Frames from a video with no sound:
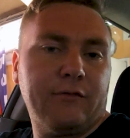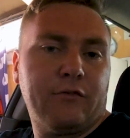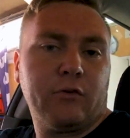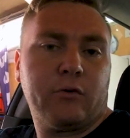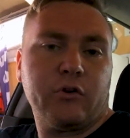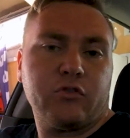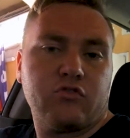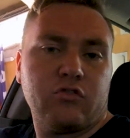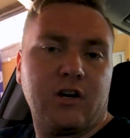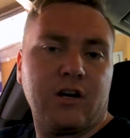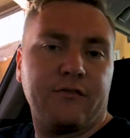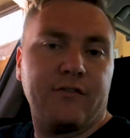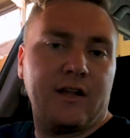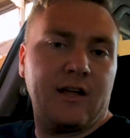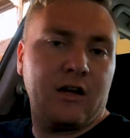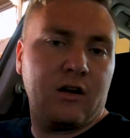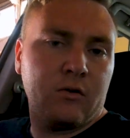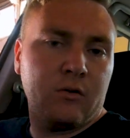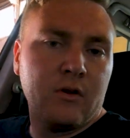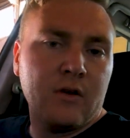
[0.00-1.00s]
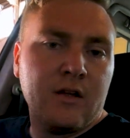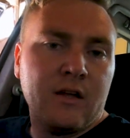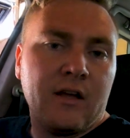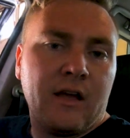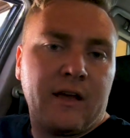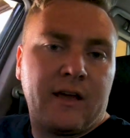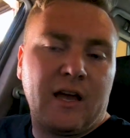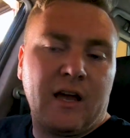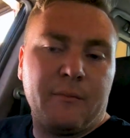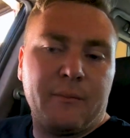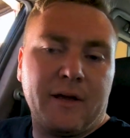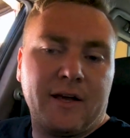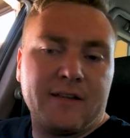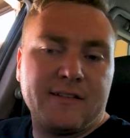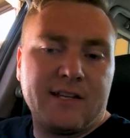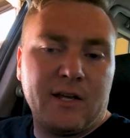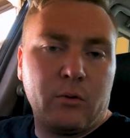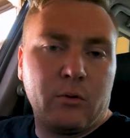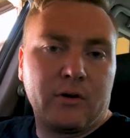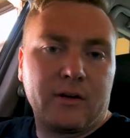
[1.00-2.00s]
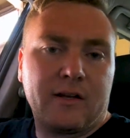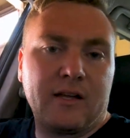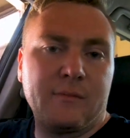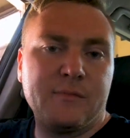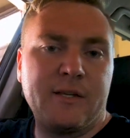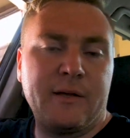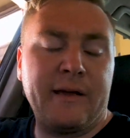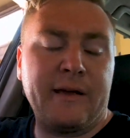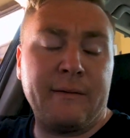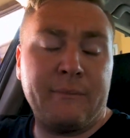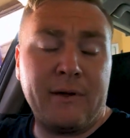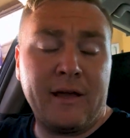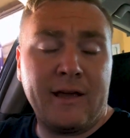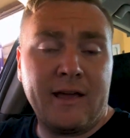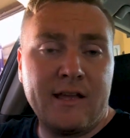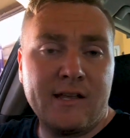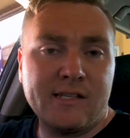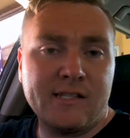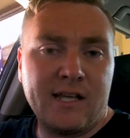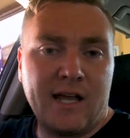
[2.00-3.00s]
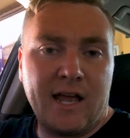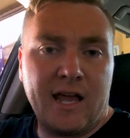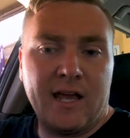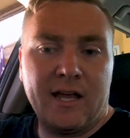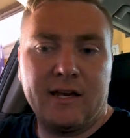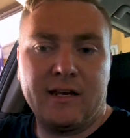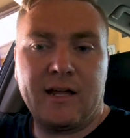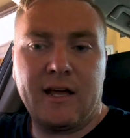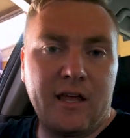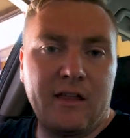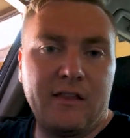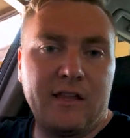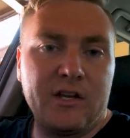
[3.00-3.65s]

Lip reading: it for a quick drive now, come back and see what it comes back as, and that